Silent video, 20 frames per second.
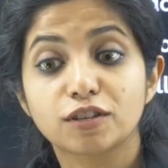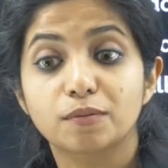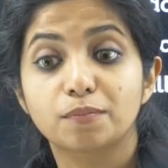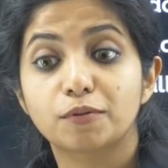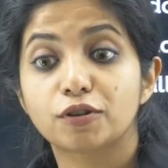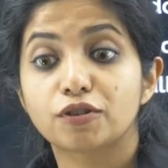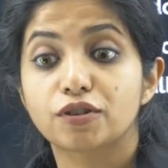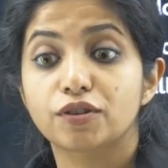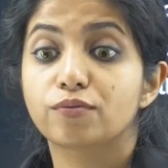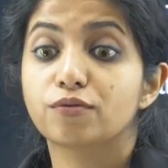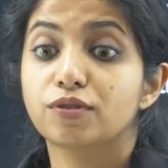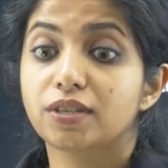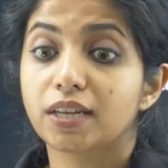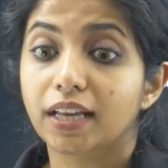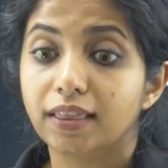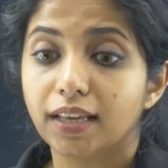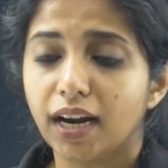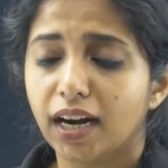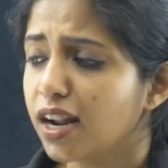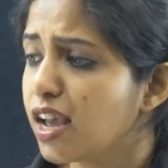the person who
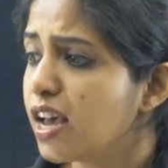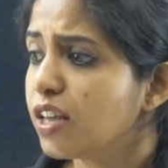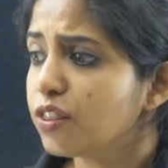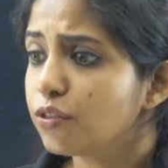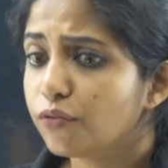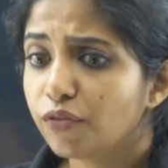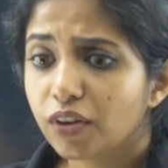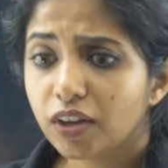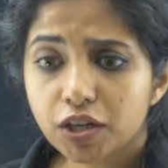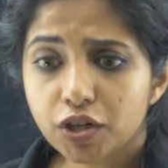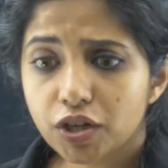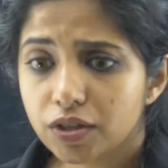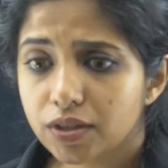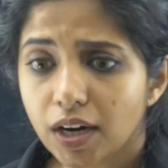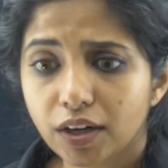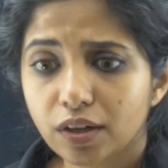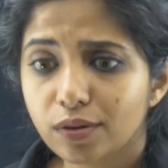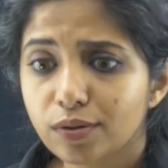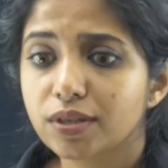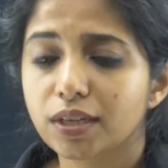said that the variations
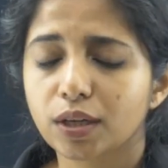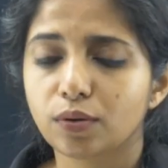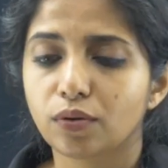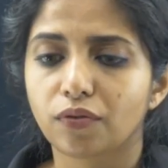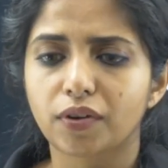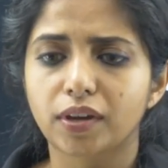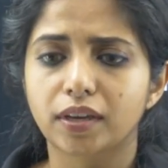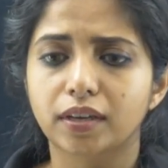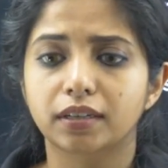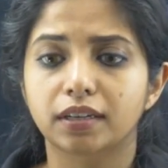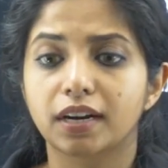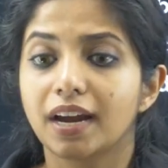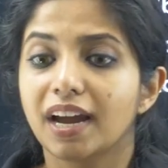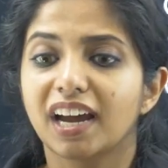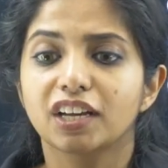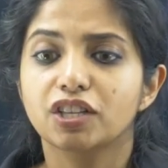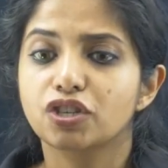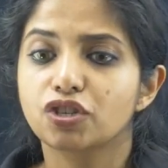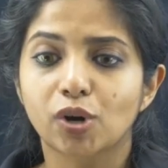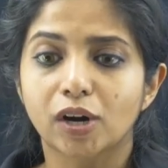that you see over here,
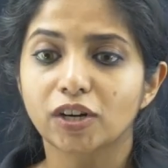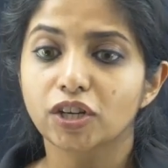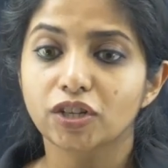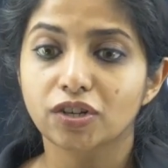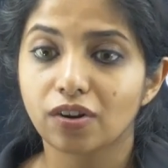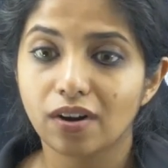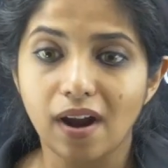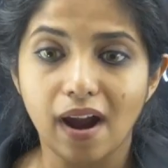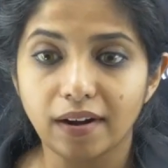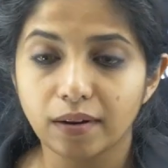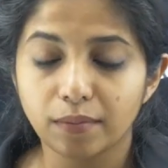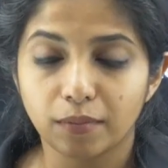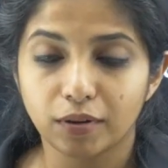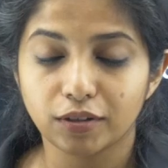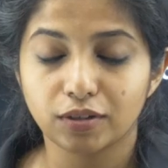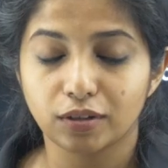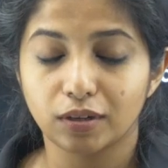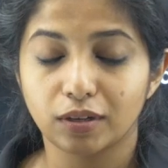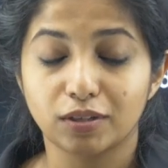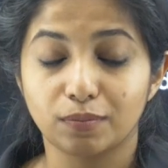it's not just random,
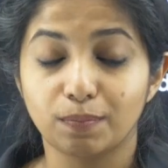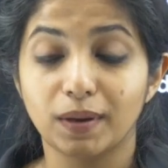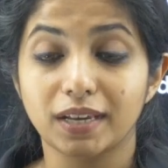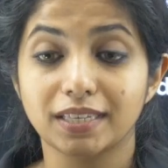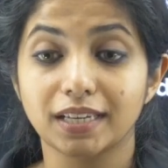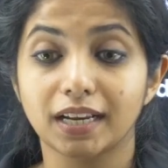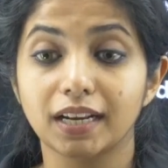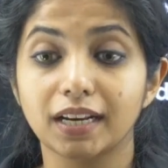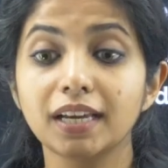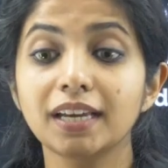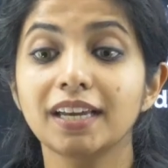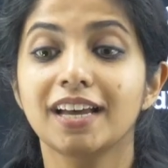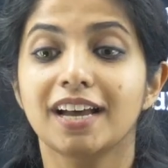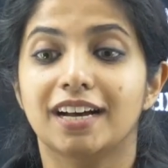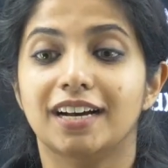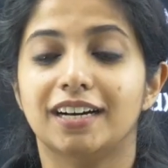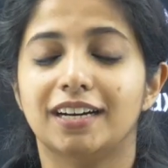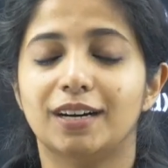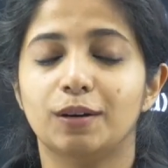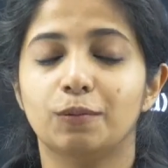it's basically,
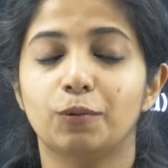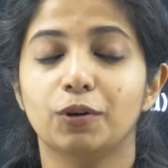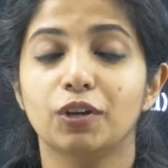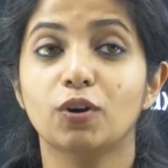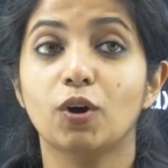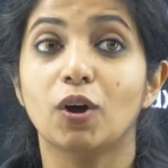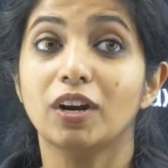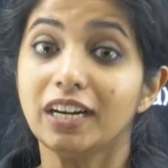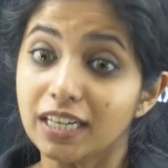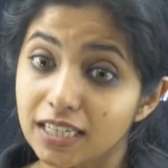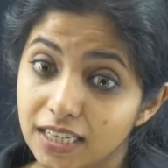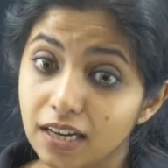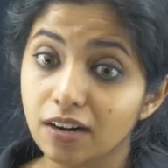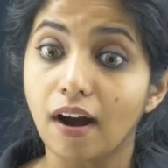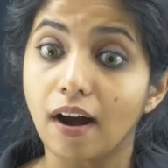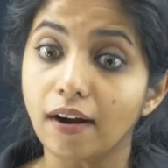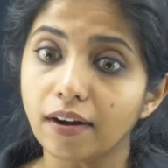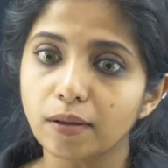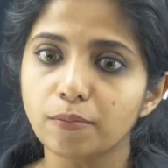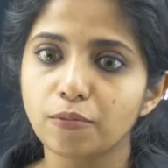it's a
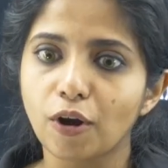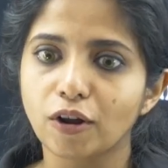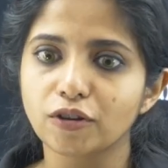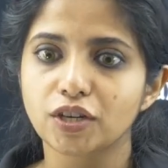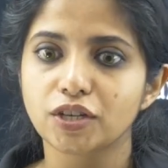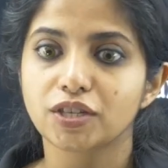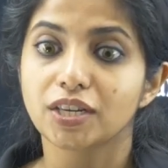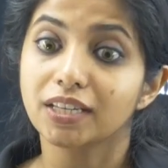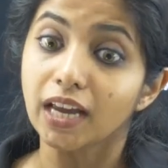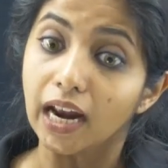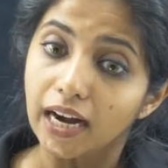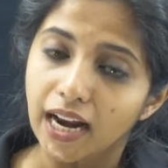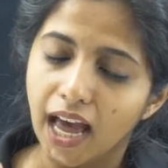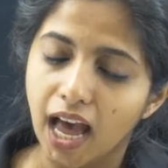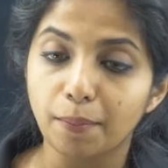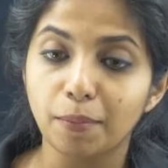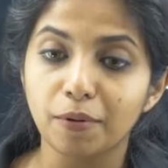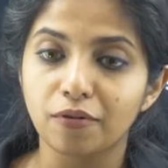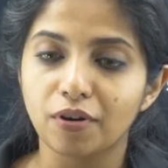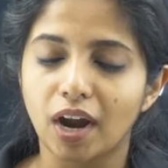random process, it can
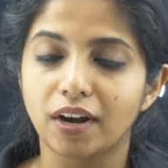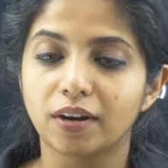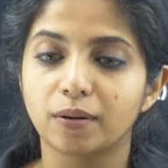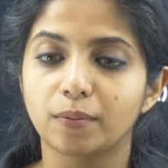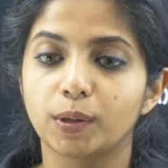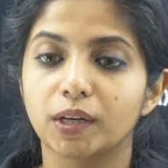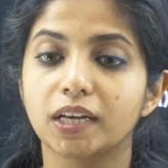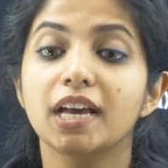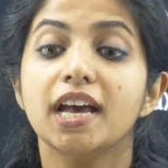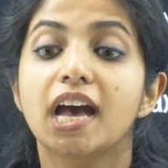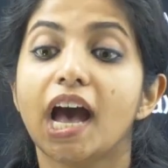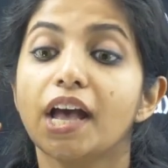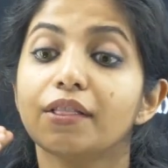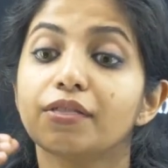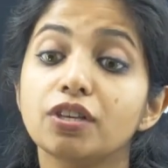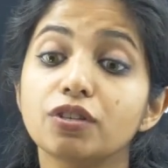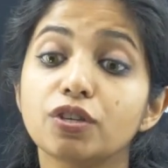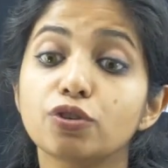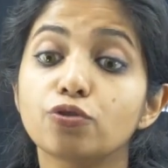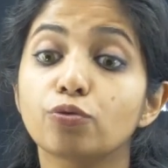happen randomly
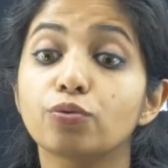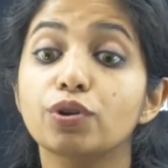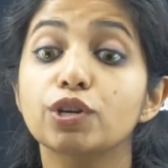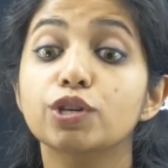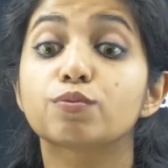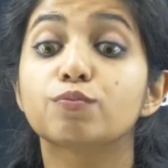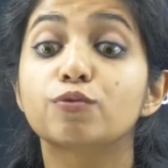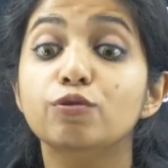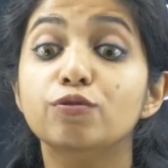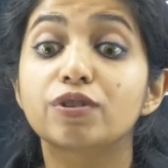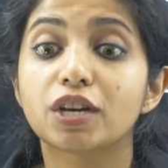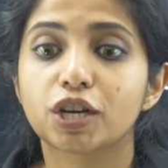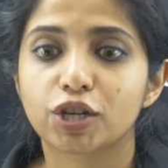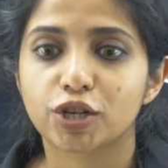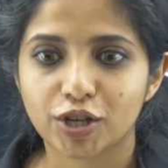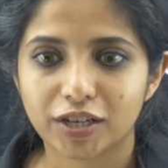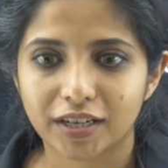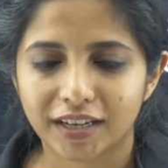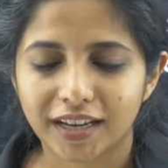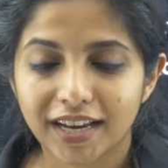and this is known as
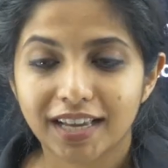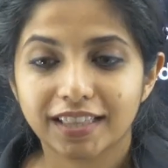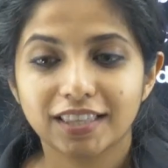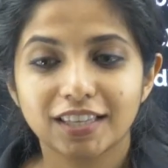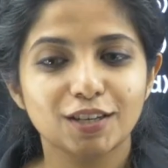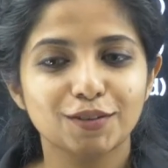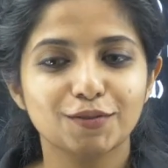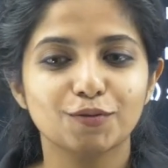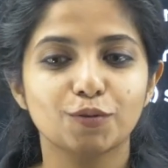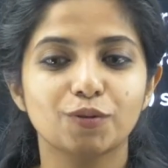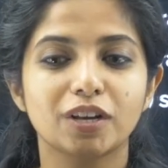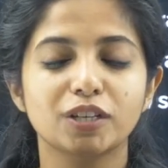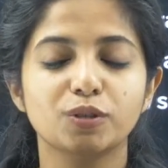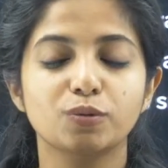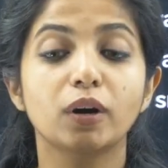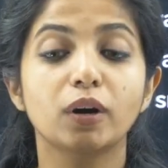mutation. This is known as